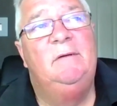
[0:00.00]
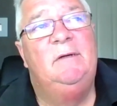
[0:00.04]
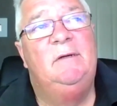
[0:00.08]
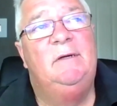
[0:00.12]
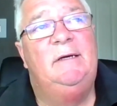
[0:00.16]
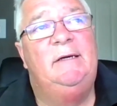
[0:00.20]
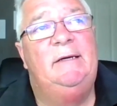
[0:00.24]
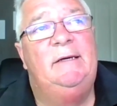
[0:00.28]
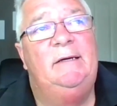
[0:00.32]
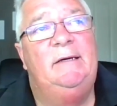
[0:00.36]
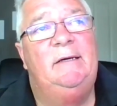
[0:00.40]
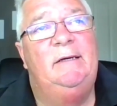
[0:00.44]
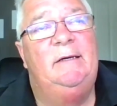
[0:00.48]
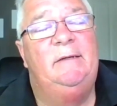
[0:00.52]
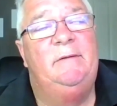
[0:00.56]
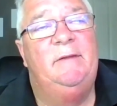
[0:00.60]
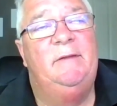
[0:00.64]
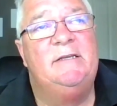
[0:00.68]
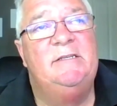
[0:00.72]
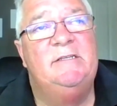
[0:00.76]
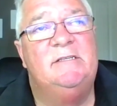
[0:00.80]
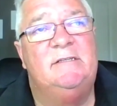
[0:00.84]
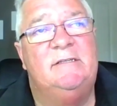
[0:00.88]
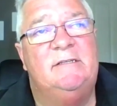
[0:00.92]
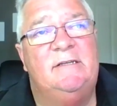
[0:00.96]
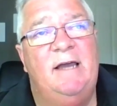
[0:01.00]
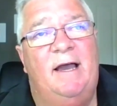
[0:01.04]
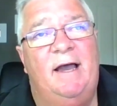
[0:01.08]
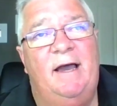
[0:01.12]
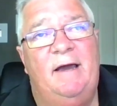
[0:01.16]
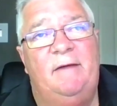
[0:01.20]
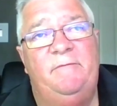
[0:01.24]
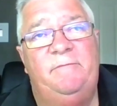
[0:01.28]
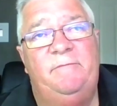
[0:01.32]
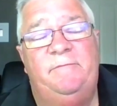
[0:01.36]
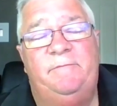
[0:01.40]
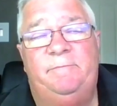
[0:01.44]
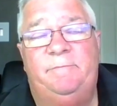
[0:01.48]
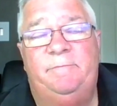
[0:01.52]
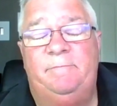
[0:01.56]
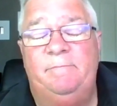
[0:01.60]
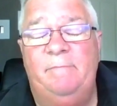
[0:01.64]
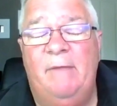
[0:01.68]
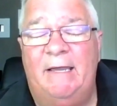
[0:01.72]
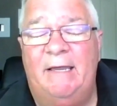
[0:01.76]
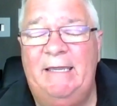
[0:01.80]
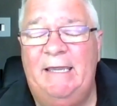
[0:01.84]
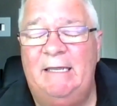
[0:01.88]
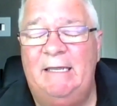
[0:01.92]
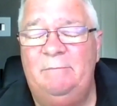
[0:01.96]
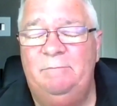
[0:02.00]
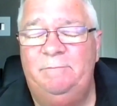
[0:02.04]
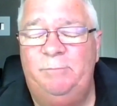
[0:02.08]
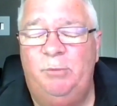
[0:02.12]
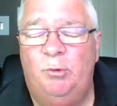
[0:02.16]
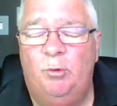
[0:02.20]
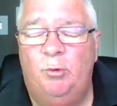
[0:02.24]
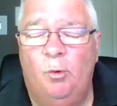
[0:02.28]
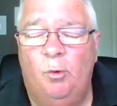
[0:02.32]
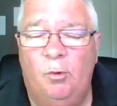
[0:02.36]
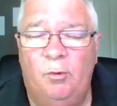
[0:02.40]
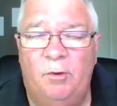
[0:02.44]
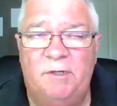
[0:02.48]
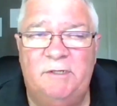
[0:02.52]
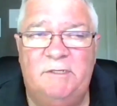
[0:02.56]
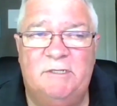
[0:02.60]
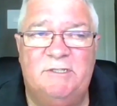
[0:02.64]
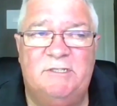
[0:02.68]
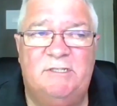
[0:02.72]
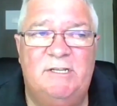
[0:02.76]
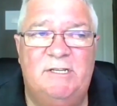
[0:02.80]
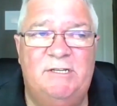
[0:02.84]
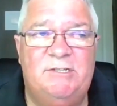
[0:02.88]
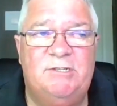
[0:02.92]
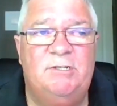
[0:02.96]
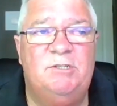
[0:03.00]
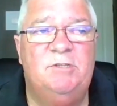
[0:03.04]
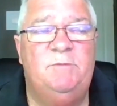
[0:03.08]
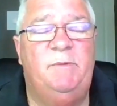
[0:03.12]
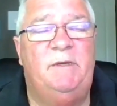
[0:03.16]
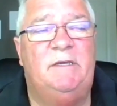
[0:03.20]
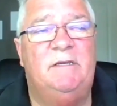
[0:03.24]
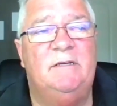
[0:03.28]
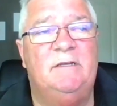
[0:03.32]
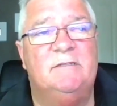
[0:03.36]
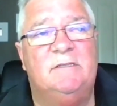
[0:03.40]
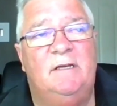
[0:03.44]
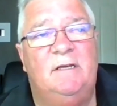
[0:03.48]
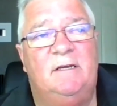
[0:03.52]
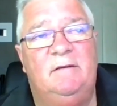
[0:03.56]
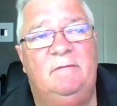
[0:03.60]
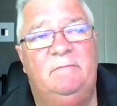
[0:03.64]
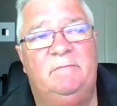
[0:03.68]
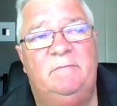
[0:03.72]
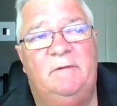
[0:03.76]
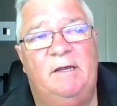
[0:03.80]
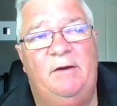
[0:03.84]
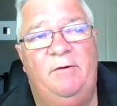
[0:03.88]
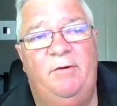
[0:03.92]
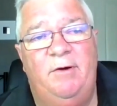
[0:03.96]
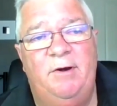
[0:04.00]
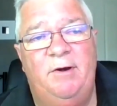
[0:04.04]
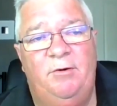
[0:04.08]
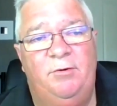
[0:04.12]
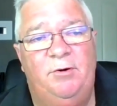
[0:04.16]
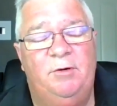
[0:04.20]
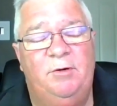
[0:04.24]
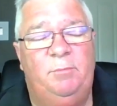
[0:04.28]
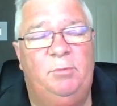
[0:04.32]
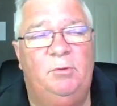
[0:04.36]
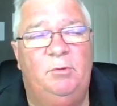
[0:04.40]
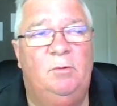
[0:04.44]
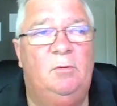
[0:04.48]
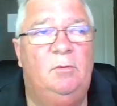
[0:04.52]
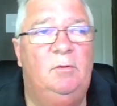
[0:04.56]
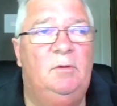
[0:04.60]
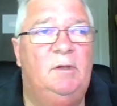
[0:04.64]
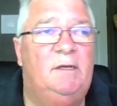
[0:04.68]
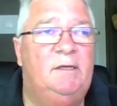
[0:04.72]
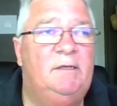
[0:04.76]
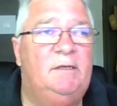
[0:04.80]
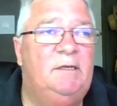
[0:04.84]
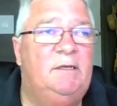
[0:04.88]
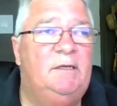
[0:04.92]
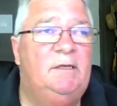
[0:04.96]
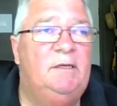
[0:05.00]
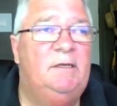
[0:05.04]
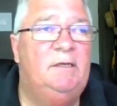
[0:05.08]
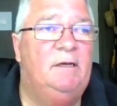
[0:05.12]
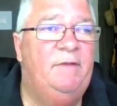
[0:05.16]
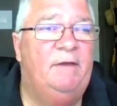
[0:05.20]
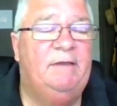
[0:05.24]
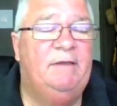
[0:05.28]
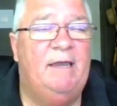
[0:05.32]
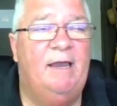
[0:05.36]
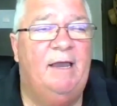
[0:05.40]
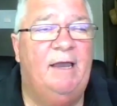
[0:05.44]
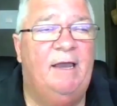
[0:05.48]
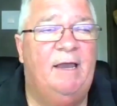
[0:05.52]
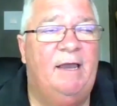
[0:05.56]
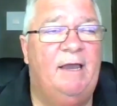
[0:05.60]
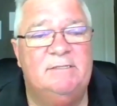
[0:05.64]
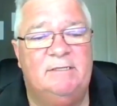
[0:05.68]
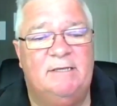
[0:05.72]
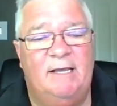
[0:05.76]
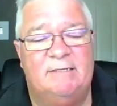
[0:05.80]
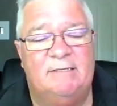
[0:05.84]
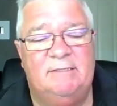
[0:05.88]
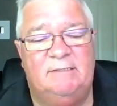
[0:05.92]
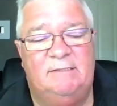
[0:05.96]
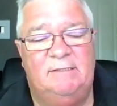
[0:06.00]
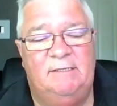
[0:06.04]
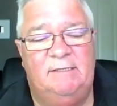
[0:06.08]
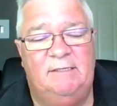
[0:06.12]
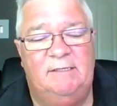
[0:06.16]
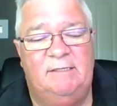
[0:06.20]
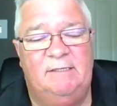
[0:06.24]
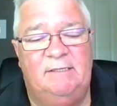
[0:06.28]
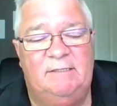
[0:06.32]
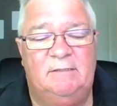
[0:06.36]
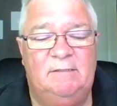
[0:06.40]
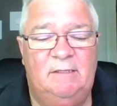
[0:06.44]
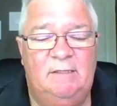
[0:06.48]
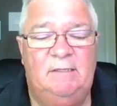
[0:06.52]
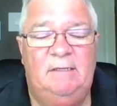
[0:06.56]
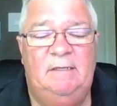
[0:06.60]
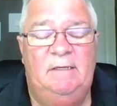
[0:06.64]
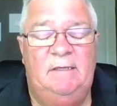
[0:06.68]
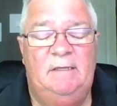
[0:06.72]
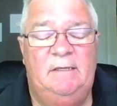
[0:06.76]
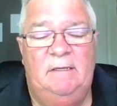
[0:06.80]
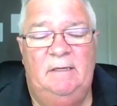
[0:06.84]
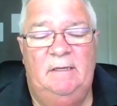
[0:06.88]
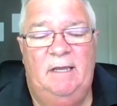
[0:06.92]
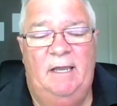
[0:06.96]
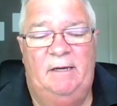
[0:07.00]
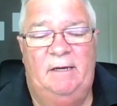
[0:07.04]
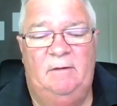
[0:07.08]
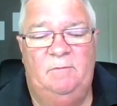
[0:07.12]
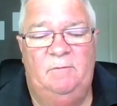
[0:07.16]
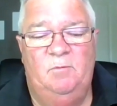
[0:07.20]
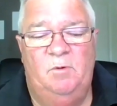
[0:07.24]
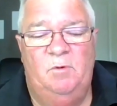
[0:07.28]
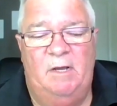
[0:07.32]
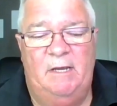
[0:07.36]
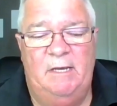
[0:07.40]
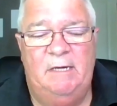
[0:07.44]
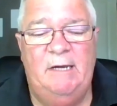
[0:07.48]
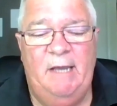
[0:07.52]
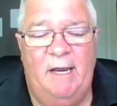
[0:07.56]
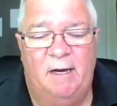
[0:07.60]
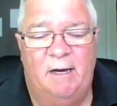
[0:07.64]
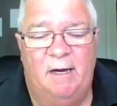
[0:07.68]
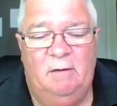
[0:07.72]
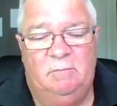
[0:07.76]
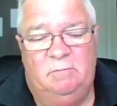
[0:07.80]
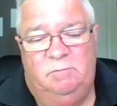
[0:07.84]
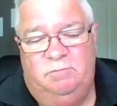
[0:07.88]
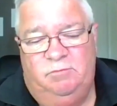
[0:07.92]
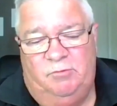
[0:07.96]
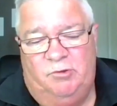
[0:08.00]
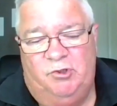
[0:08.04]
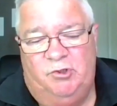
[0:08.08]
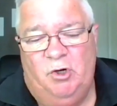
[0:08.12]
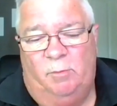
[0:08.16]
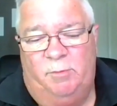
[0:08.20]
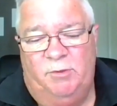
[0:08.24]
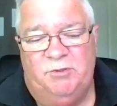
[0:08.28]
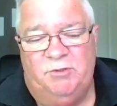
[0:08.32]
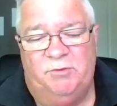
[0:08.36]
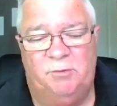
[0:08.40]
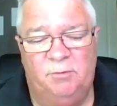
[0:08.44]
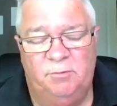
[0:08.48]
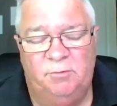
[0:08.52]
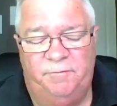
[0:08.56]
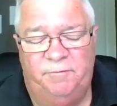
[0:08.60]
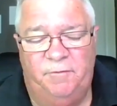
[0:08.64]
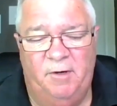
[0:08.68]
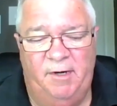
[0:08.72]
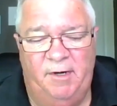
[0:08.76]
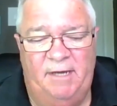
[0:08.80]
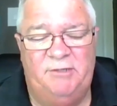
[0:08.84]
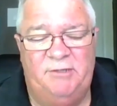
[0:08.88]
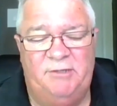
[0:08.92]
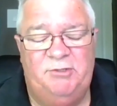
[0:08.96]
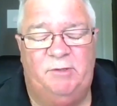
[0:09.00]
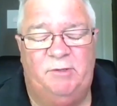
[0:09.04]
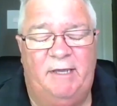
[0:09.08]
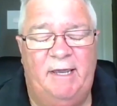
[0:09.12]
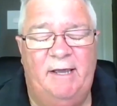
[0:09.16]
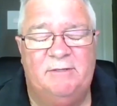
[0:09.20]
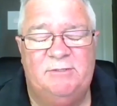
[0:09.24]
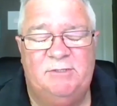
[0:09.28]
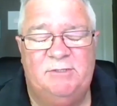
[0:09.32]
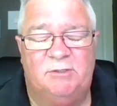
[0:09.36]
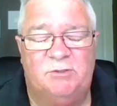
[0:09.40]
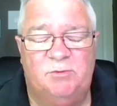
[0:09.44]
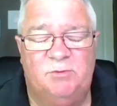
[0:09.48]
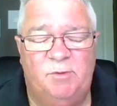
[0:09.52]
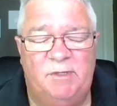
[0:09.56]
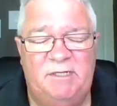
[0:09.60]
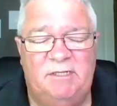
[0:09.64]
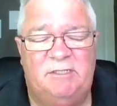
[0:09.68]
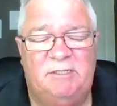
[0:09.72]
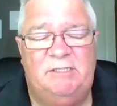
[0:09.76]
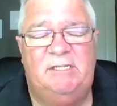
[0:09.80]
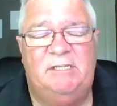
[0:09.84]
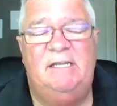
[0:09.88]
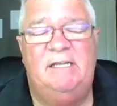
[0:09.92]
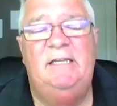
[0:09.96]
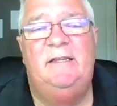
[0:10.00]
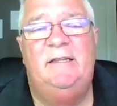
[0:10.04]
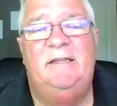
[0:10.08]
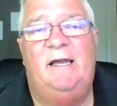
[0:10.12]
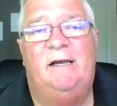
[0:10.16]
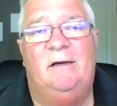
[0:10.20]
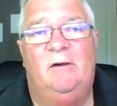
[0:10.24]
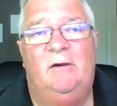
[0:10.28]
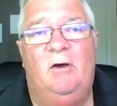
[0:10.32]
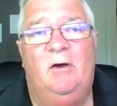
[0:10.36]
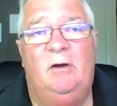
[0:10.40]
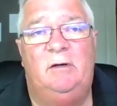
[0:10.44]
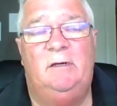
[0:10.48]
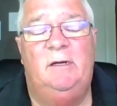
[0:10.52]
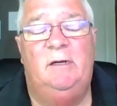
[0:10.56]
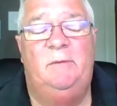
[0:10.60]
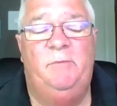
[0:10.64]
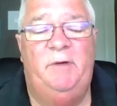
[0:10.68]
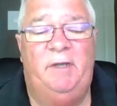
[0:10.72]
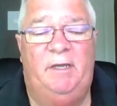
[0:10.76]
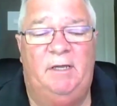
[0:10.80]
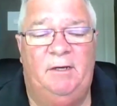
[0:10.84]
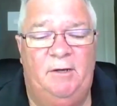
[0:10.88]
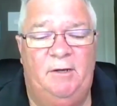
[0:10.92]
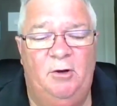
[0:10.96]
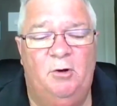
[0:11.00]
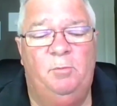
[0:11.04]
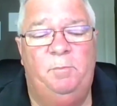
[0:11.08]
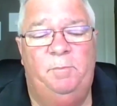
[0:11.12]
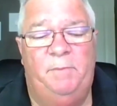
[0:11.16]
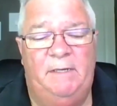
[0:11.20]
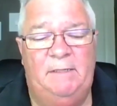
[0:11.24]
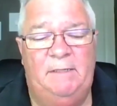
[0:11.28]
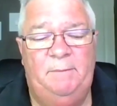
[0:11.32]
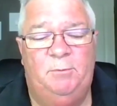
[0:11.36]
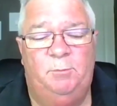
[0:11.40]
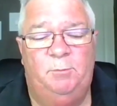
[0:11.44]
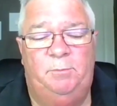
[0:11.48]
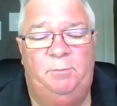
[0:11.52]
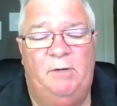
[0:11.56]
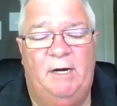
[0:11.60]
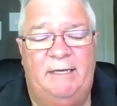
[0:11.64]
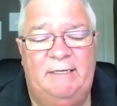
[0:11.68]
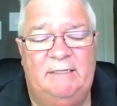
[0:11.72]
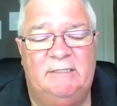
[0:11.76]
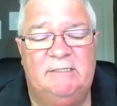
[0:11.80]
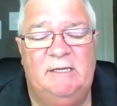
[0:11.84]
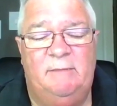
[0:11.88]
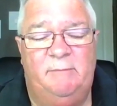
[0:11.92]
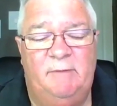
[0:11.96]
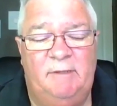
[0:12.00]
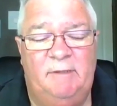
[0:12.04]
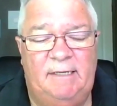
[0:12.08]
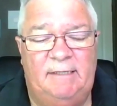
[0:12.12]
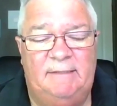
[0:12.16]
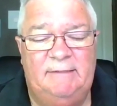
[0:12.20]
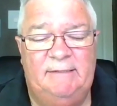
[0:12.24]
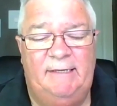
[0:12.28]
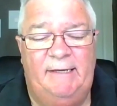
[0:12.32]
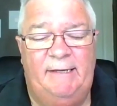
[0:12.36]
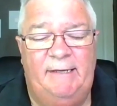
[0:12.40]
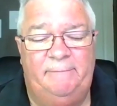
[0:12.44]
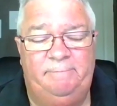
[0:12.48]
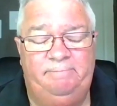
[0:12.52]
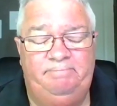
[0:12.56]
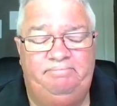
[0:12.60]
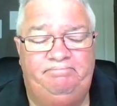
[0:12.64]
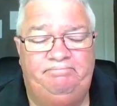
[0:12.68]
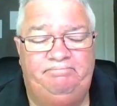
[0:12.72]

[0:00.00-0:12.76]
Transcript: Uh, they start making poorer decisions because they they're irritable. You know, they can't discuss things. And and in our job as rural financial counsellors, we see that a lot, and we can help people break some of that down.